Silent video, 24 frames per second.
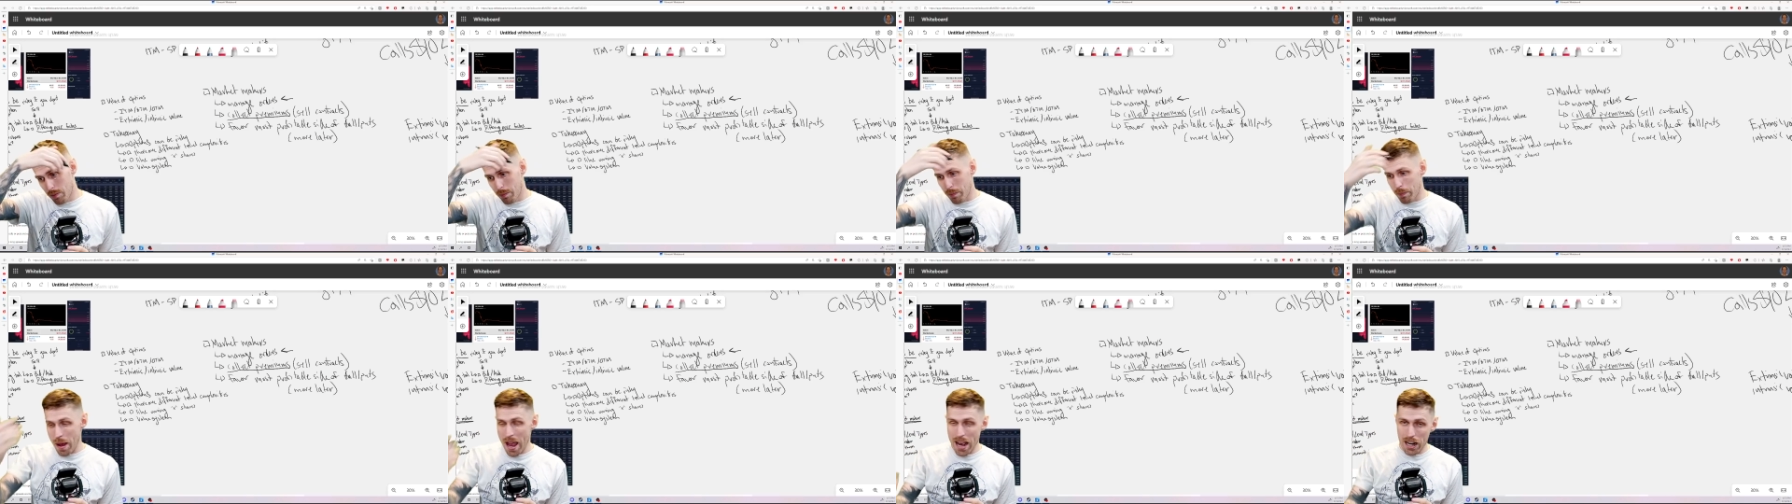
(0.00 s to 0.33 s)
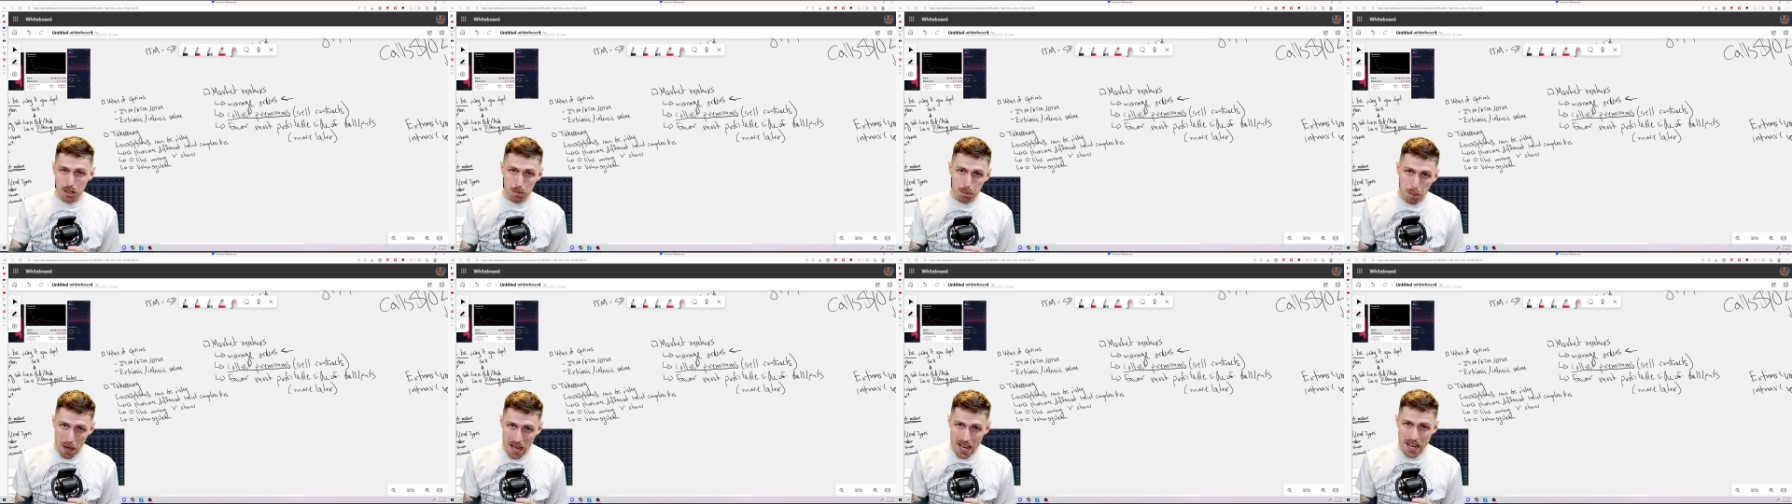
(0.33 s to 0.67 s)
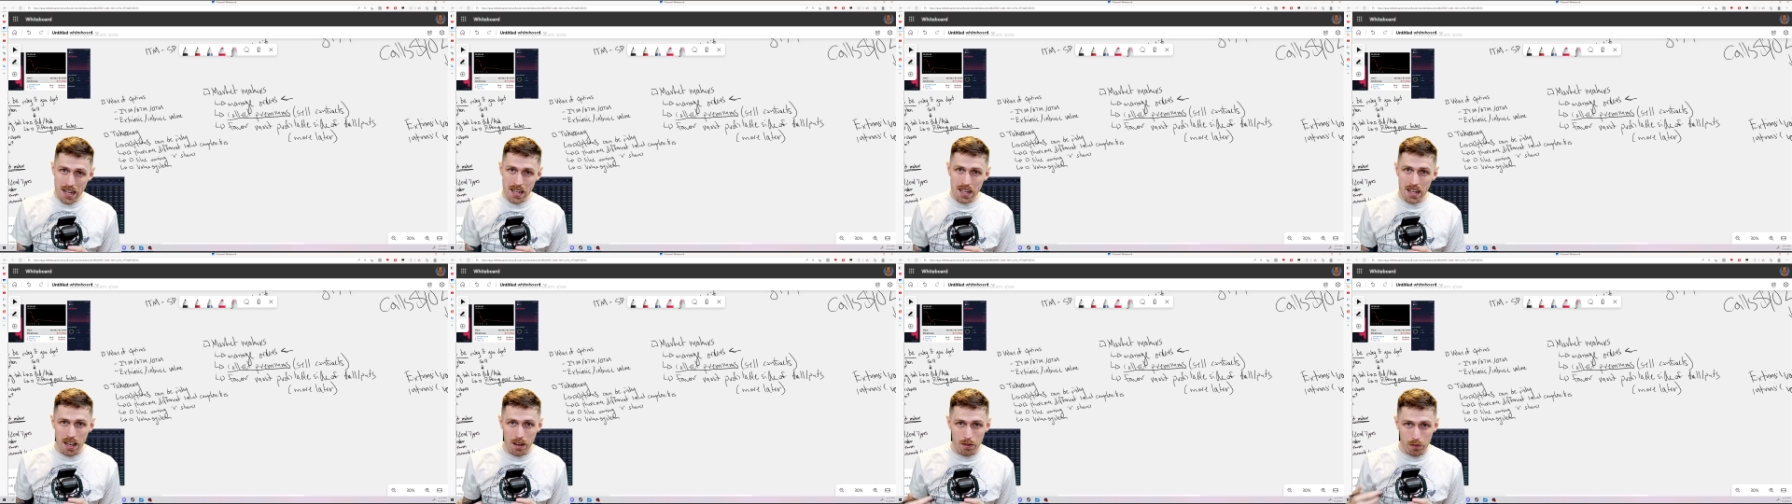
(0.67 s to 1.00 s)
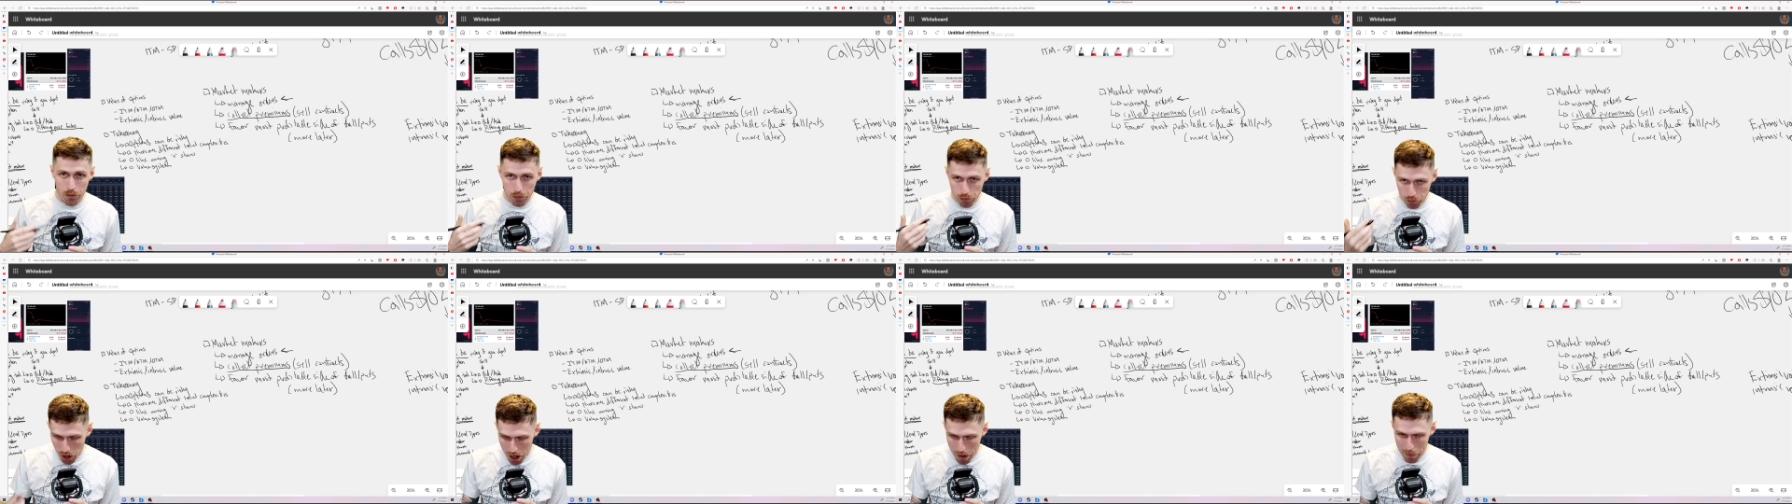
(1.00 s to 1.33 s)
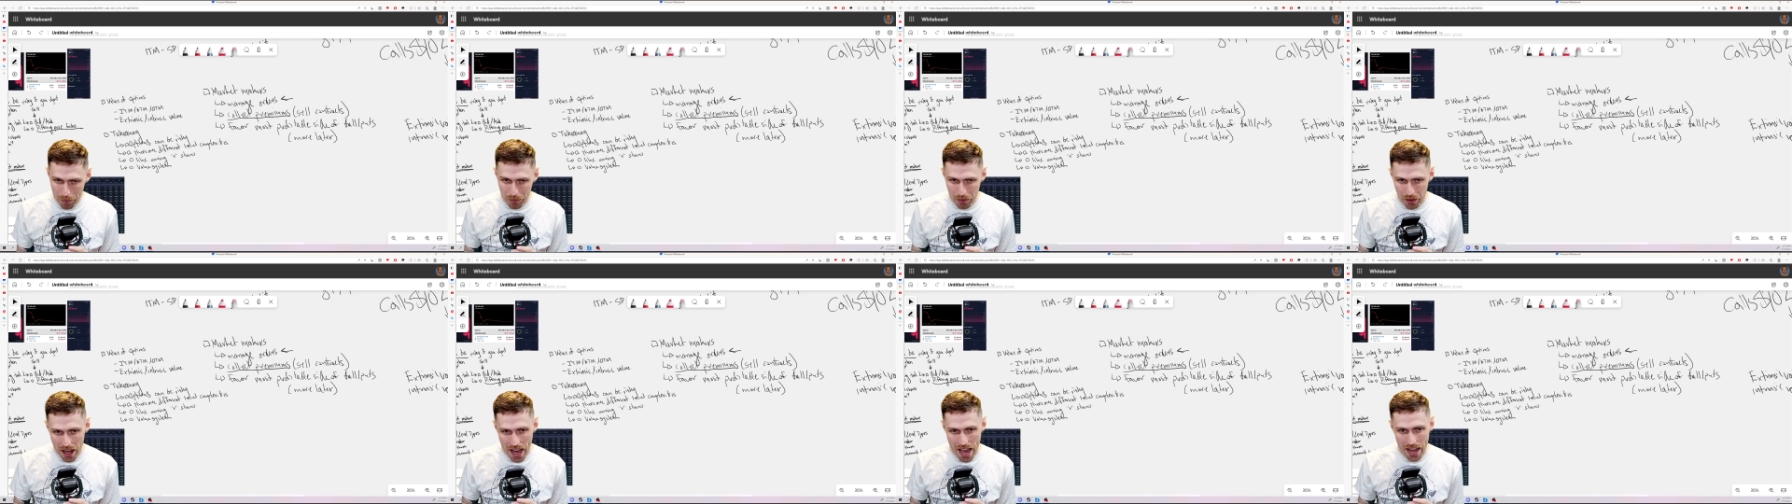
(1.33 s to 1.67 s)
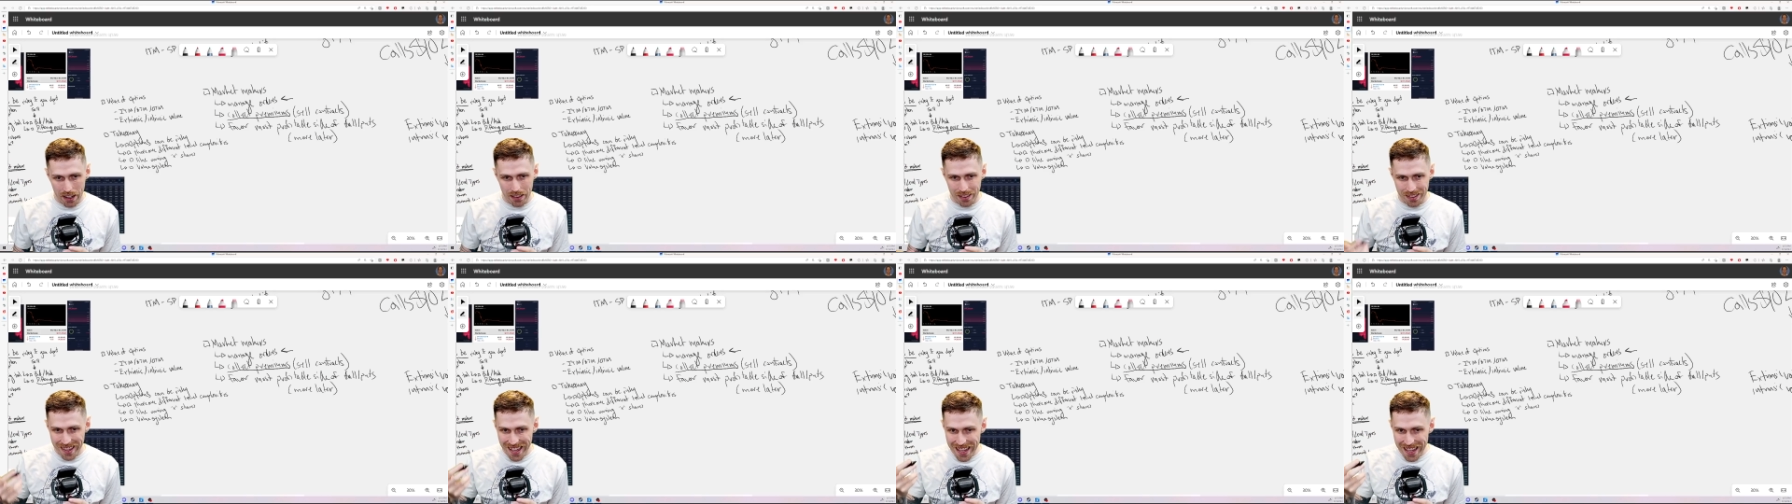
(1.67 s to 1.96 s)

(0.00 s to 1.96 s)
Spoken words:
max pain, and from that,